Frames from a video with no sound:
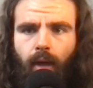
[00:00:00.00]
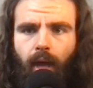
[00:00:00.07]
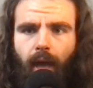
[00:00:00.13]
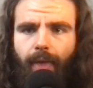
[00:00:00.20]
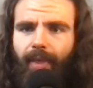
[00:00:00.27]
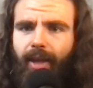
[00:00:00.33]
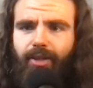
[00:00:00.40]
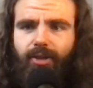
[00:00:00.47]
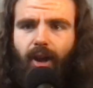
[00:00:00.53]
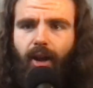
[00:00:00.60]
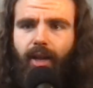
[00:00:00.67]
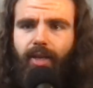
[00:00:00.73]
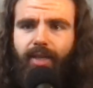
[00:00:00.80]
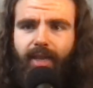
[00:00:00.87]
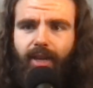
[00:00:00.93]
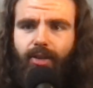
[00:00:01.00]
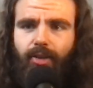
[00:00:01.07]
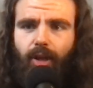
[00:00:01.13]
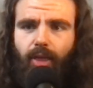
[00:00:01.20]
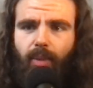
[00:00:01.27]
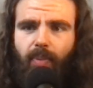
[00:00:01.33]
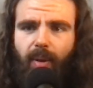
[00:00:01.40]
And that's not a diss
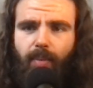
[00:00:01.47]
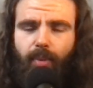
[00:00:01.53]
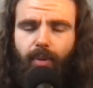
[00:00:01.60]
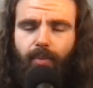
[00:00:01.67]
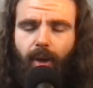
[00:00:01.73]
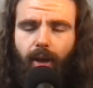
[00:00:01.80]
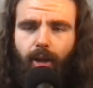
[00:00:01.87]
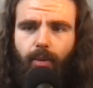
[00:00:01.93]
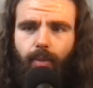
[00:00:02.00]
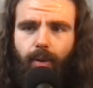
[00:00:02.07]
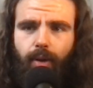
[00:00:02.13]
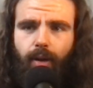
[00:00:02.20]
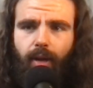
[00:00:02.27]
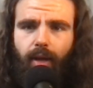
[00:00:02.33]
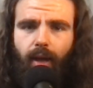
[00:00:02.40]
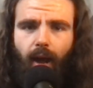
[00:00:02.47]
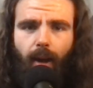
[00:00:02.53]
on the people in my community.